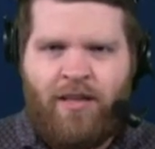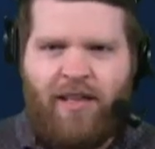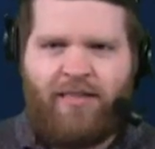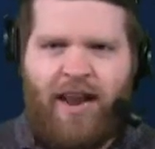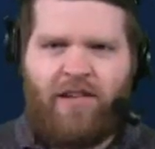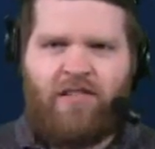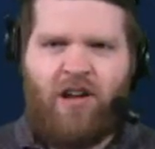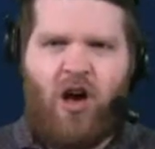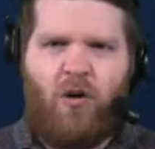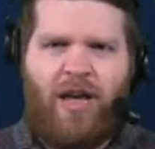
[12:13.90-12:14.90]
Now, today's
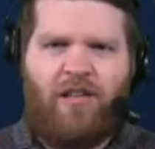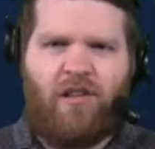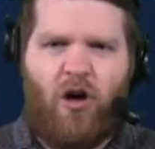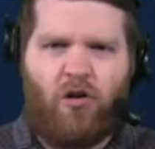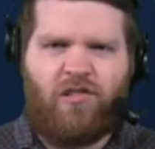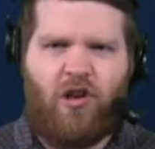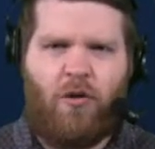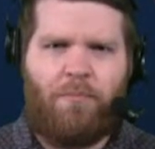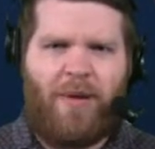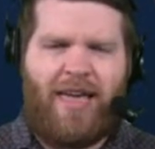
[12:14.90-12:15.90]
show is
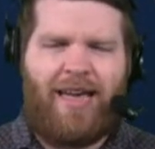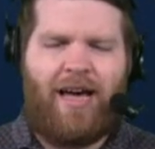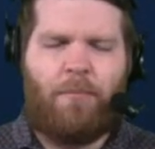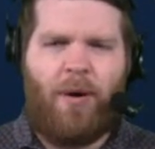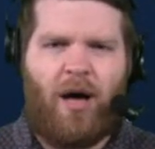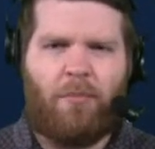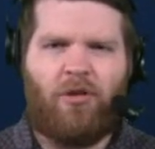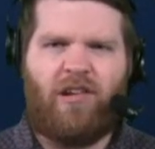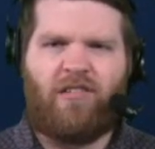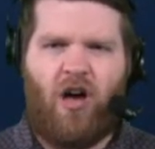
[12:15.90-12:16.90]
also being
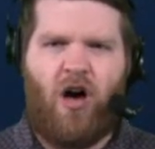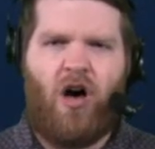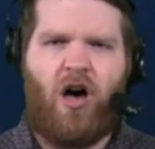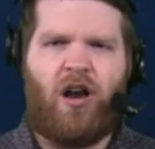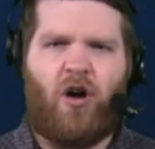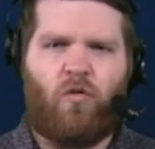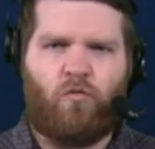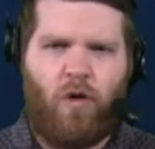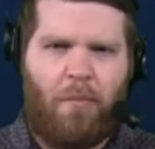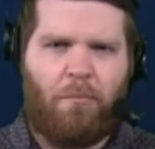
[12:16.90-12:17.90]
published on
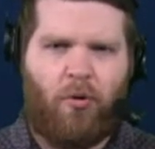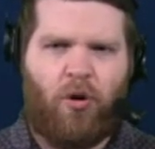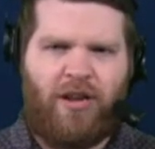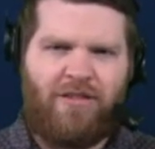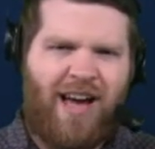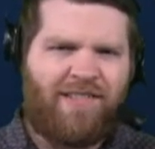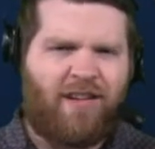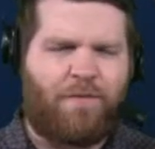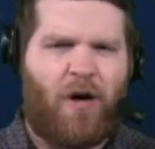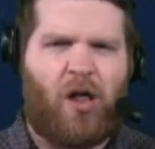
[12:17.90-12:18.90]
Rumble, and you guys
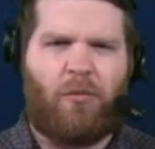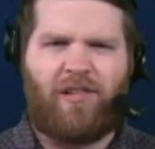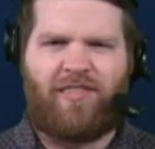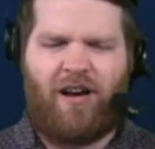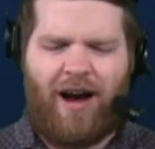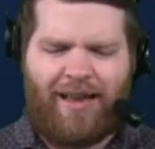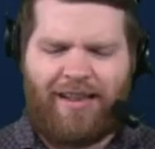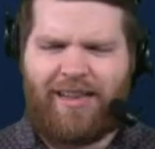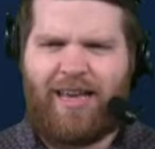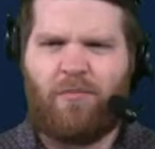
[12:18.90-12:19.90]
should follow us there. I
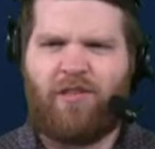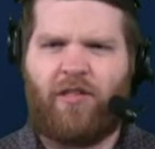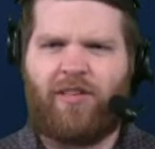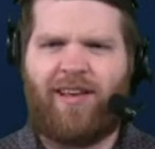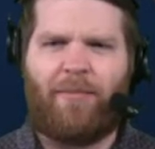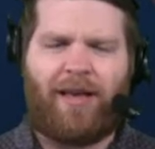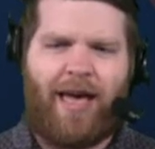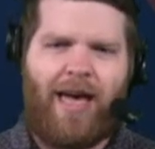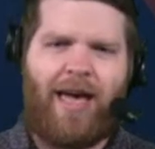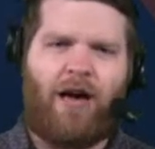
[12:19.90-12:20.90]
get DMs all the time like,
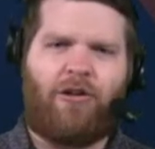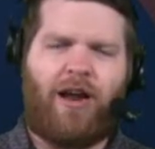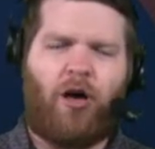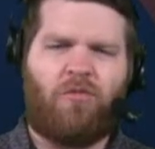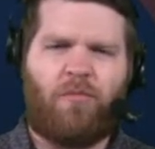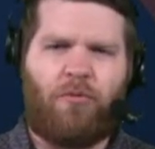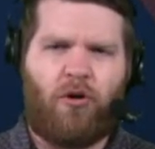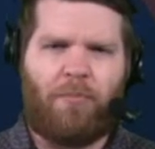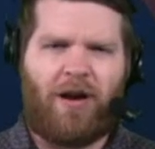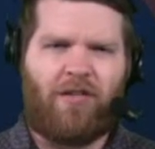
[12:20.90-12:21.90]
hey, how can I help
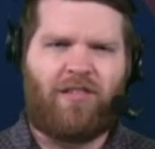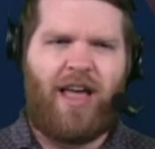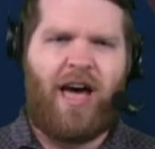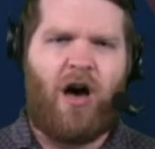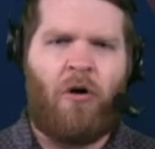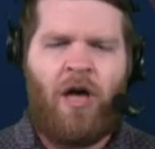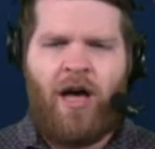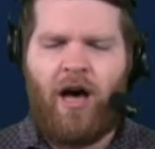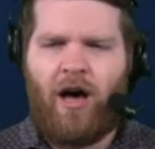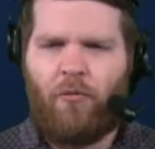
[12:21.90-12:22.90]
support Bears now?
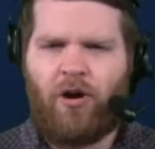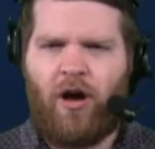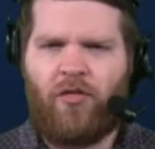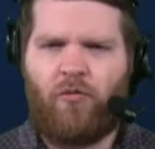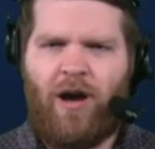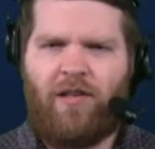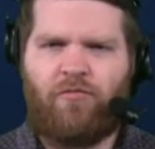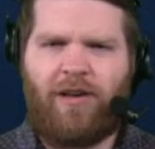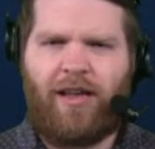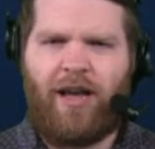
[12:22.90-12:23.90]
What are other
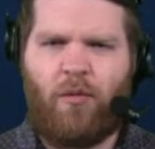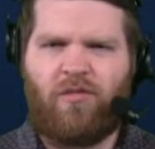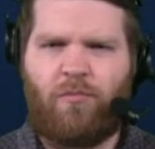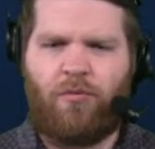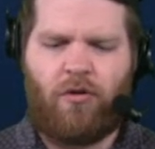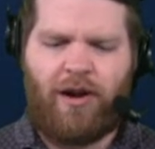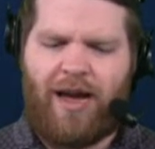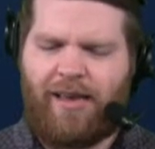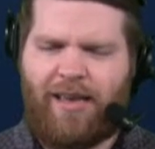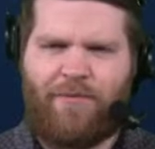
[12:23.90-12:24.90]
ways we can help support? And
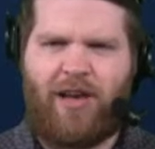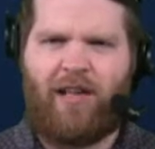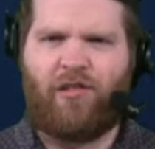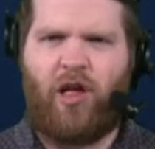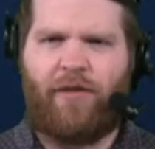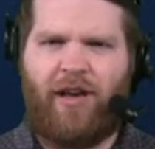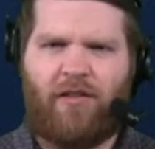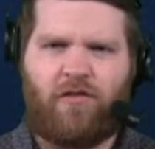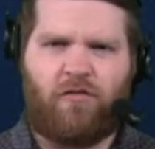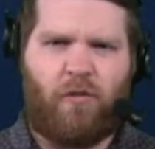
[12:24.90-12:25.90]
I give you guys a lot of
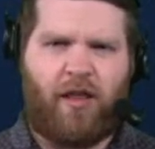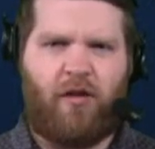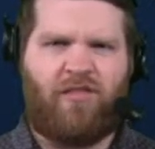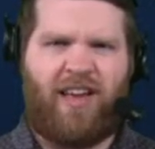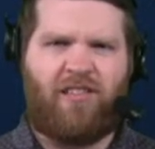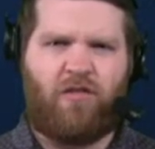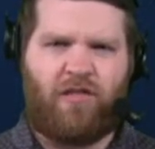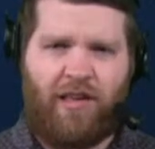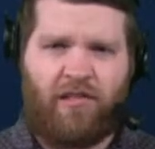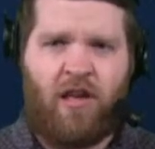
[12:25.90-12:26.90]
answers. One of those
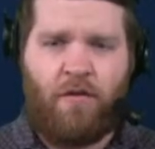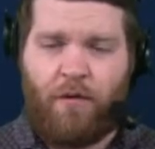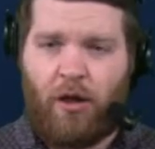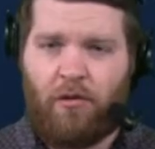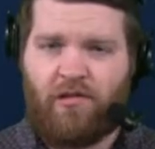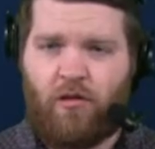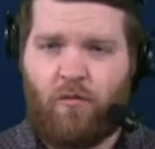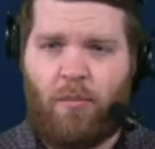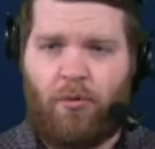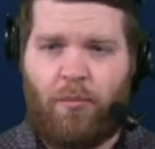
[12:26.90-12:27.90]
answers is follow us on
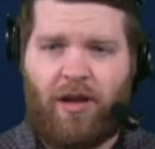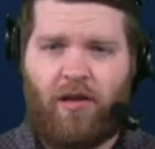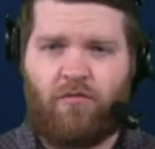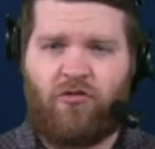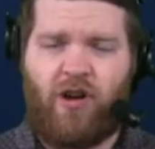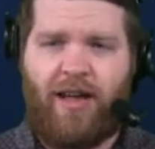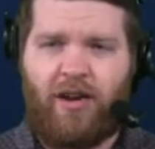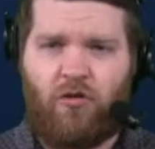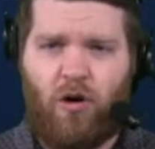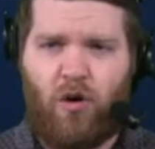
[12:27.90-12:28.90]
Rumble because we're trying
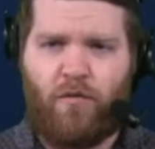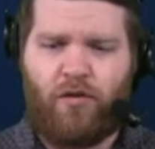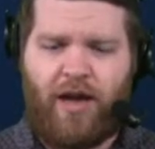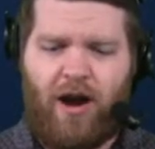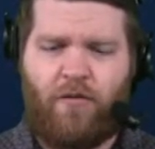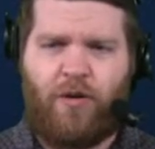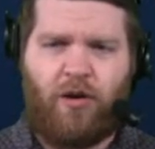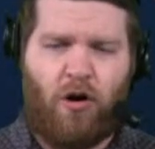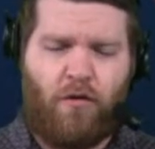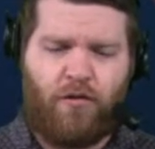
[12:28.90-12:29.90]
to grow over there. If we
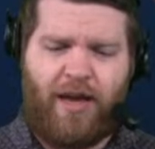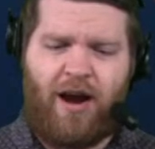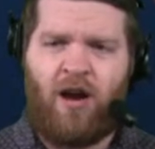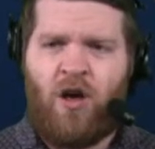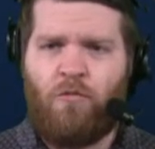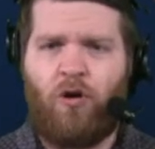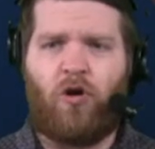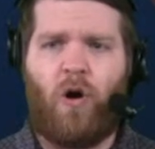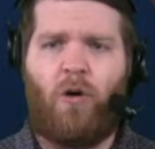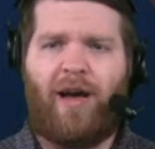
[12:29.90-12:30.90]
grow over there, we're
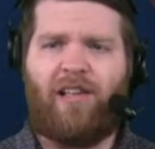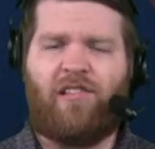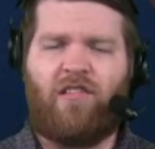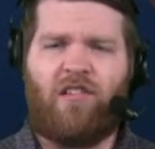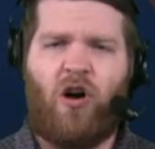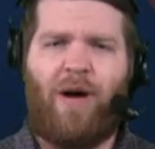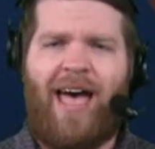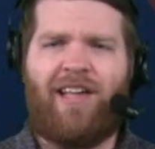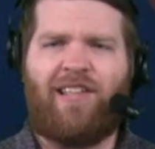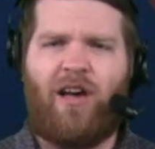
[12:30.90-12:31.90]
growing as a show
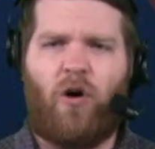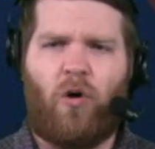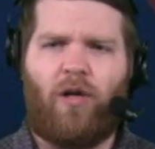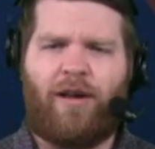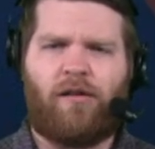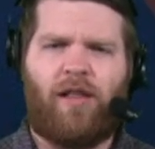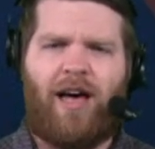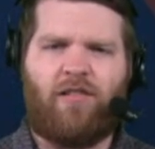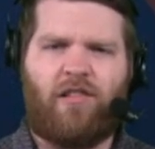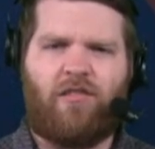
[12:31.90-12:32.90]
as a whole, and it
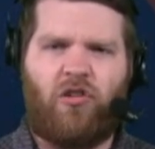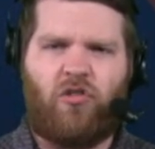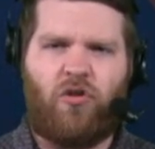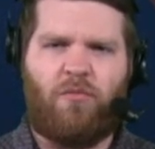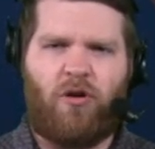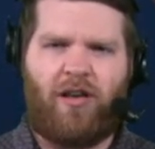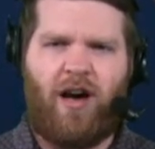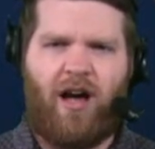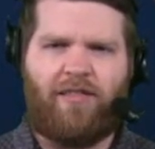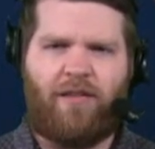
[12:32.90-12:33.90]
allows us to do more
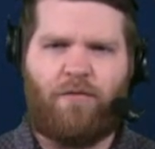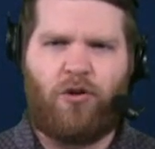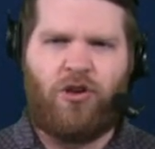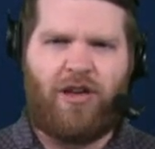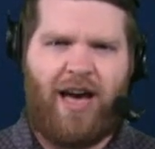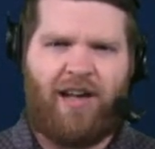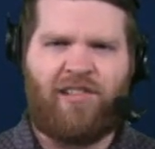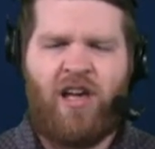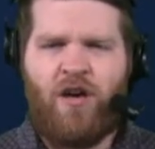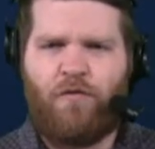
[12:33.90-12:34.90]
content for you
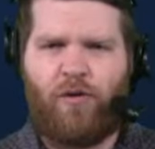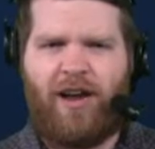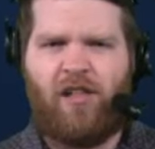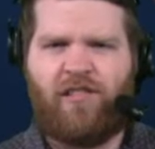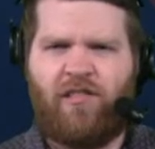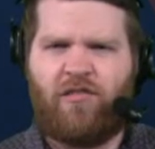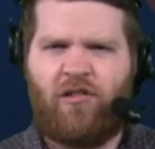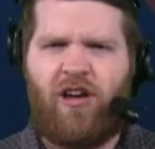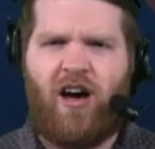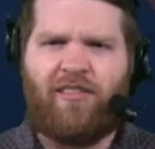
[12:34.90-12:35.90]
guys. Free
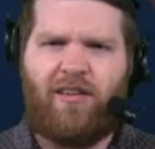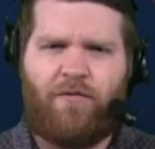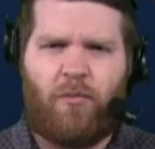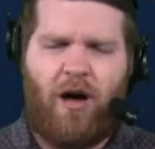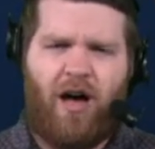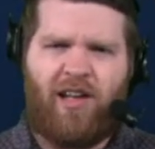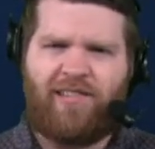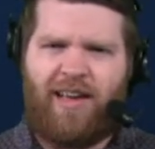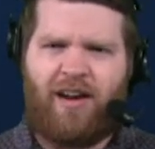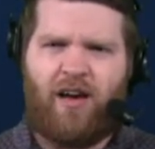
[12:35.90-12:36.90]
uncensored content from
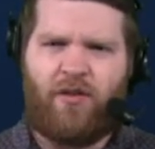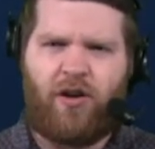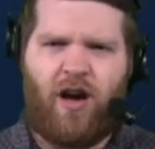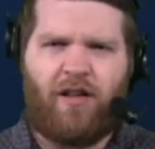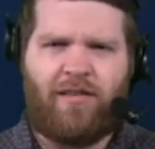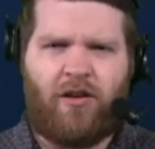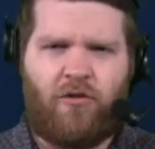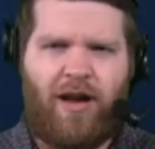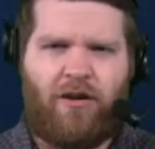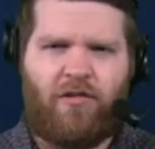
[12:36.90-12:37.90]
us and other content
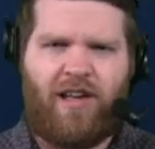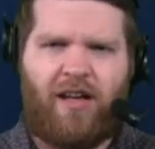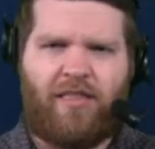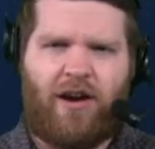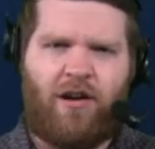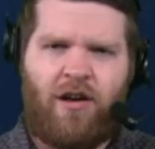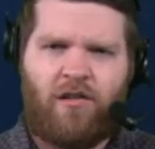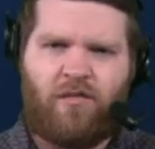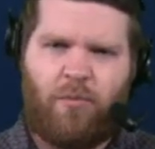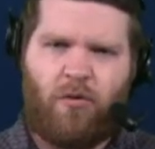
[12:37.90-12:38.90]
creators out there,
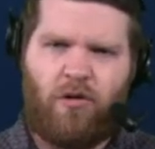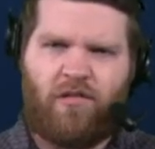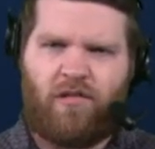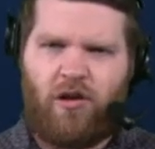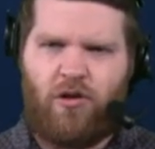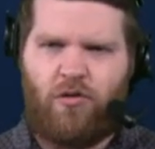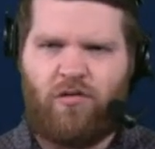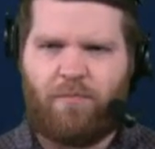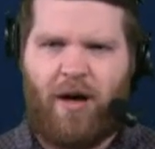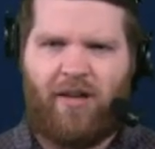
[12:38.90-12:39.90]
sports,
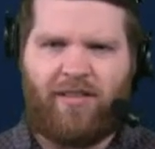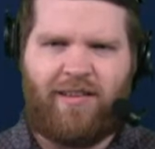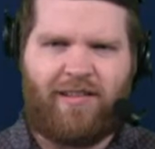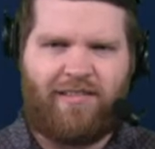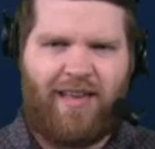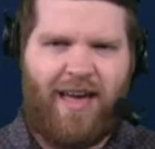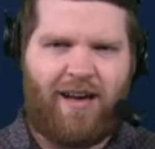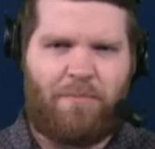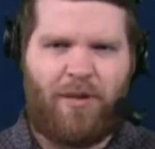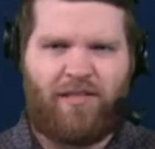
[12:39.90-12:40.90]
news, politics,
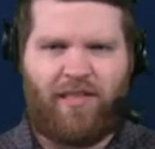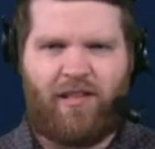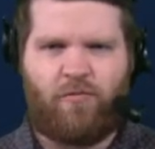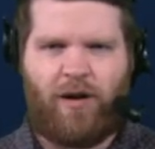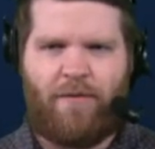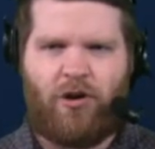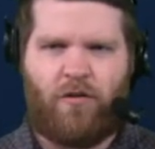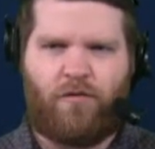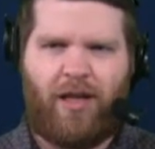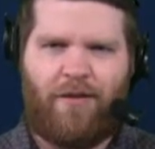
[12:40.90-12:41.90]
tech, business, whatever
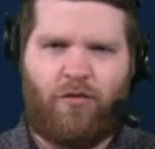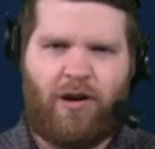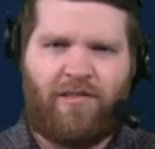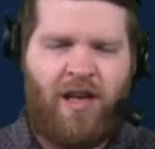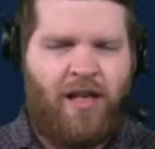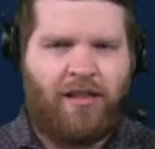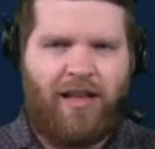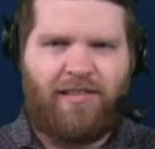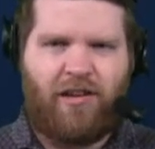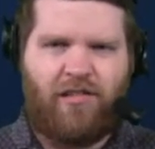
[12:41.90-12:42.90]
your flavor is.
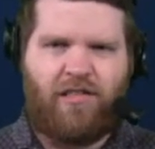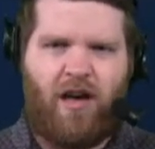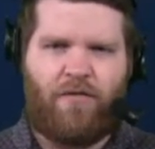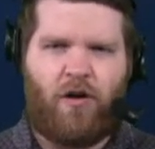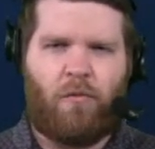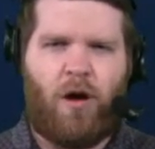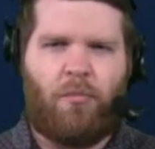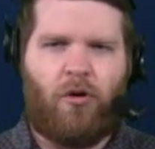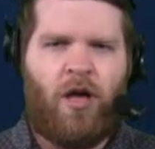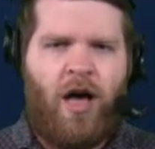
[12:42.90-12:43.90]
Lots of good stuff on
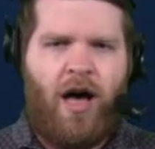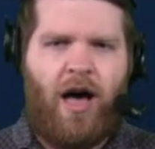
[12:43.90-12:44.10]
Rumble.